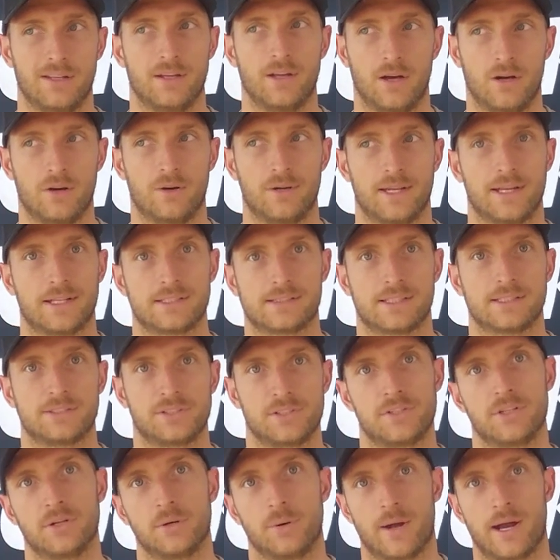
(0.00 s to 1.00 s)
oh yeah, it's
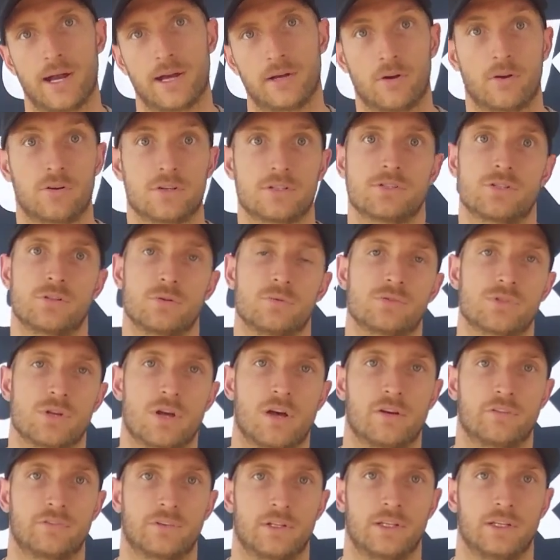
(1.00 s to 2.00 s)
actually too hard, or it's too
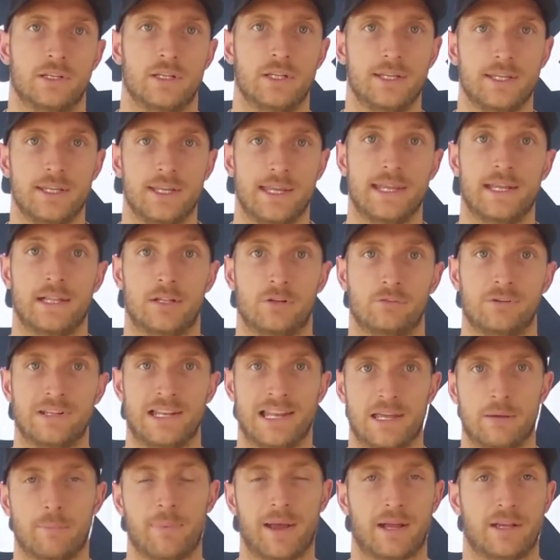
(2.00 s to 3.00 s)
soft, and it'll
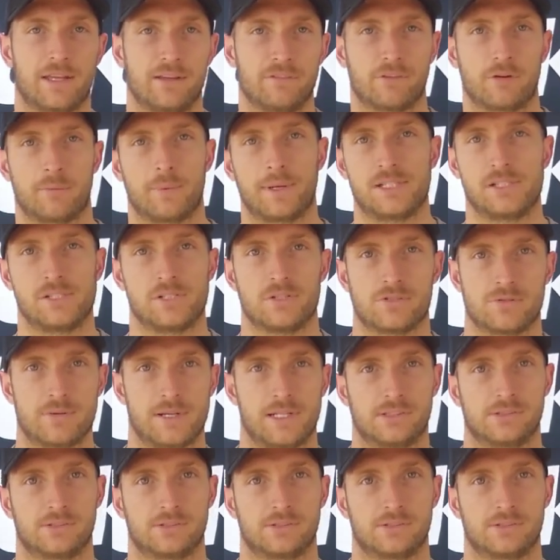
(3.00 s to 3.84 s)
relay back information as well.